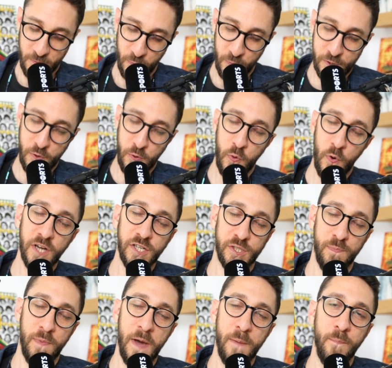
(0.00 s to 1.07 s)
would
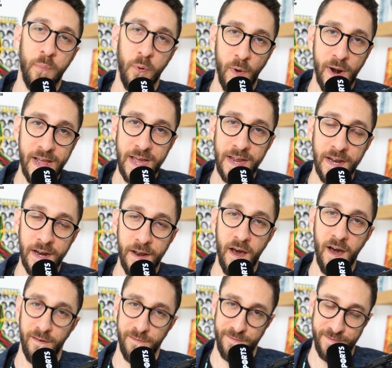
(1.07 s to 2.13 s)
crush my brain
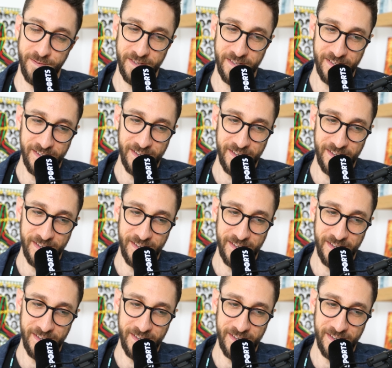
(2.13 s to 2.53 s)
enough.